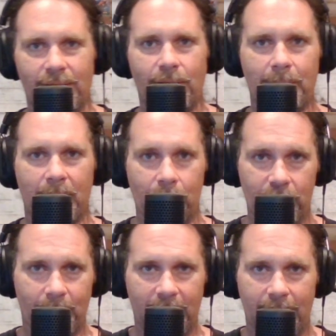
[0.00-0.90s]
other big
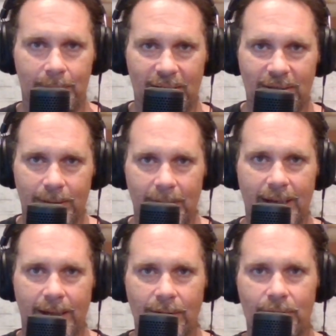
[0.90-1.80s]
words. My name's Ethan. My
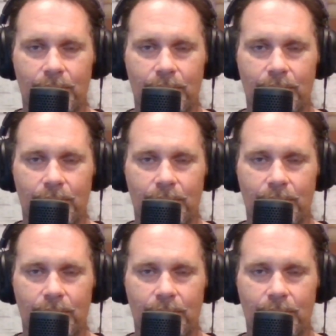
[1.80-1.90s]
handle is